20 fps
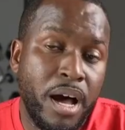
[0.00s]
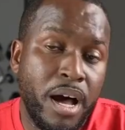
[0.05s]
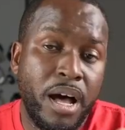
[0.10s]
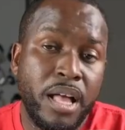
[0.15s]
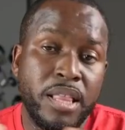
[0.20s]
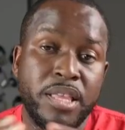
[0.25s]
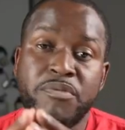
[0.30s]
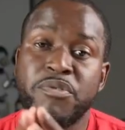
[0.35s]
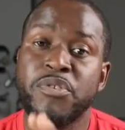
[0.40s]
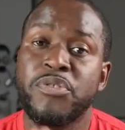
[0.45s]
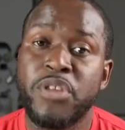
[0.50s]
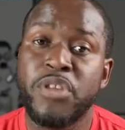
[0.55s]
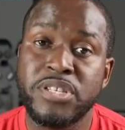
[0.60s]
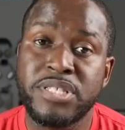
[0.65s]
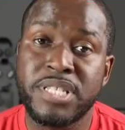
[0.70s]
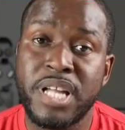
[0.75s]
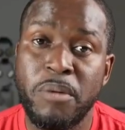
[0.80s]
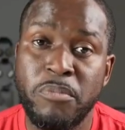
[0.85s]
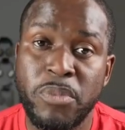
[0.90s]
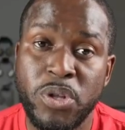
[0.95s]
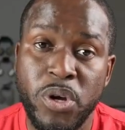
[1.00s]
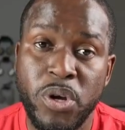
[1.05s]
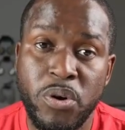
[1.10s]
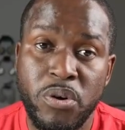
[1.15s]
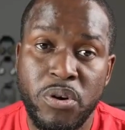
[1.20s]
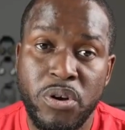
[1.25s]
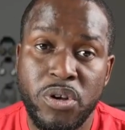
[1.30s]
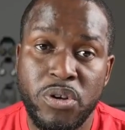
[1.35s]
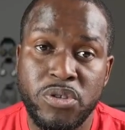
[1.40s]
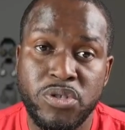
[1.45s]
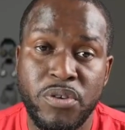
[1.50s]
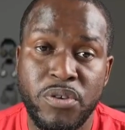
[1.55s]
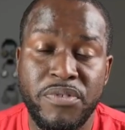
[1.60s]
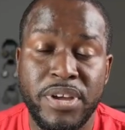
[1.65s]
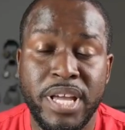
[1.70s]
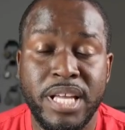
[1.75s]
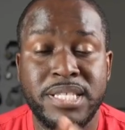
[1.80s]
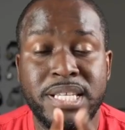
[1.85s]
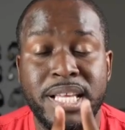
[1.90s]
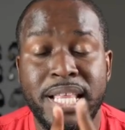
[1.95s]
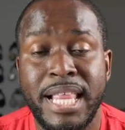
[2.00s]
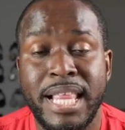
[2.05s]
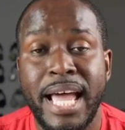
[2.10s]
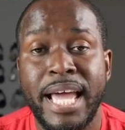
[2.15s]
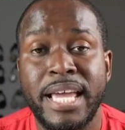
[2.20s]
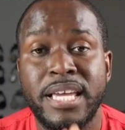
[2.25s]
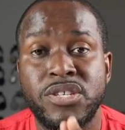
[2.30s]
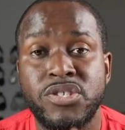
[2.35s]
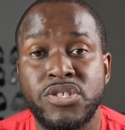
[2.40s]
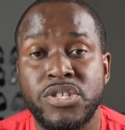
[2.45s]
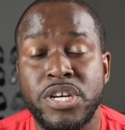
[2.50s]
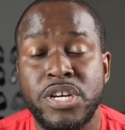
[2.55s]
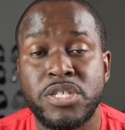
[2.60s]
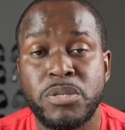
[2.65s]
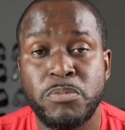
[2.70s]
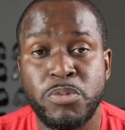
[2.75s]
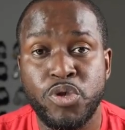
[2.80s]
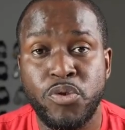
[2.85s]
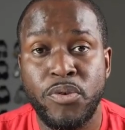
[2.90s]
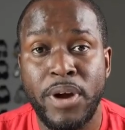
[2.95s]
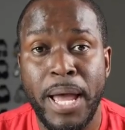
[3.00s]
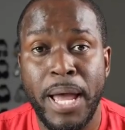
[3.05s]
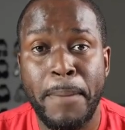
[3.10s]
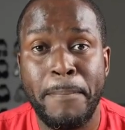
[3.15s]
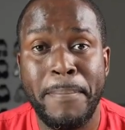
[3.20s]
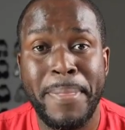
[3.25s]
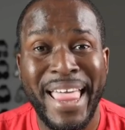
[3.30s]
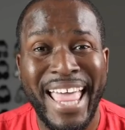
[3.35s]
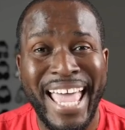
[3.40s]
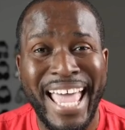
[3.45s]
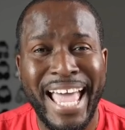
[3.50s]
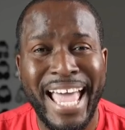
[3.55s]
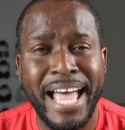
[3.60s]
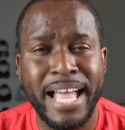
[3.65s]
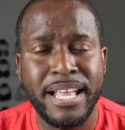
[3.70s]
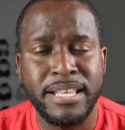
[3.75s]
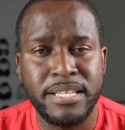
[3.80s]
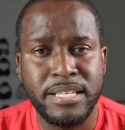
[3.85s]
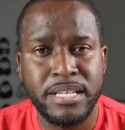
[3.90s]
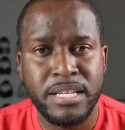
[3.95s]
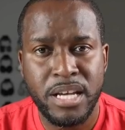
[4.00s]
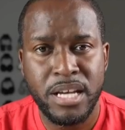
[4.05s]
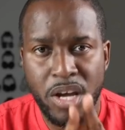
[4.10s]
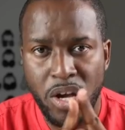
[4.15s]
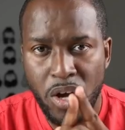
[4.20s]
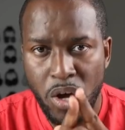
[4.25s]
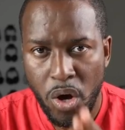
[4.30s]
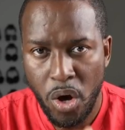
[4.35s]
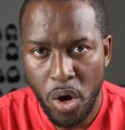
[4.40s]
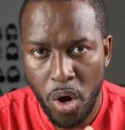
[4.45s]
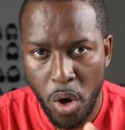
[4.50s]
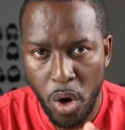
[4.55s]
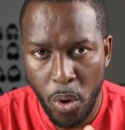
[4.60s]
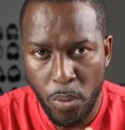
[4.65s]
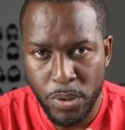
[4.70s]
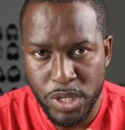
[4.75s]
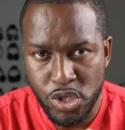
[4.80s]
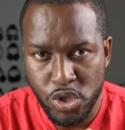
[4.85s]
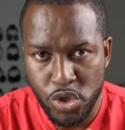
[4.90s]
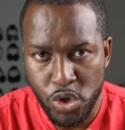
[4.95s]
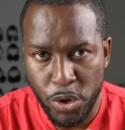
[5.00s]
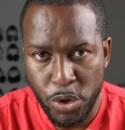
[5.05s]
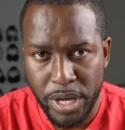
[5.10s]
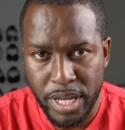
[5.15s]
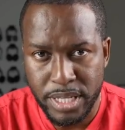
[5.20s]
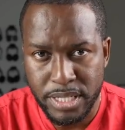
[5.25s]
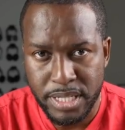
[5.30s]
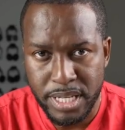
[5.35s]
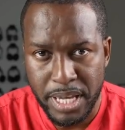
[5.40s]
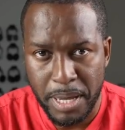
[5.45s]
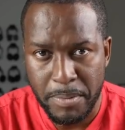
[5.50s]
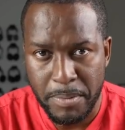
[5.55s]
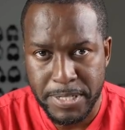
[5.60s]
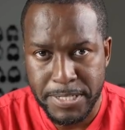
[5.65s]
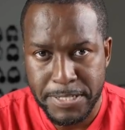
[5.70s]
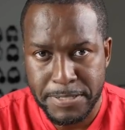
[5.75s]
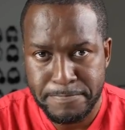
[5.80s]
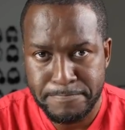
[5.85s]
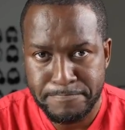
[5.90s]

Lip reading: Leave your thoughts down below. Don't forget to like, share, subscribe, and always enjoy your entertainment.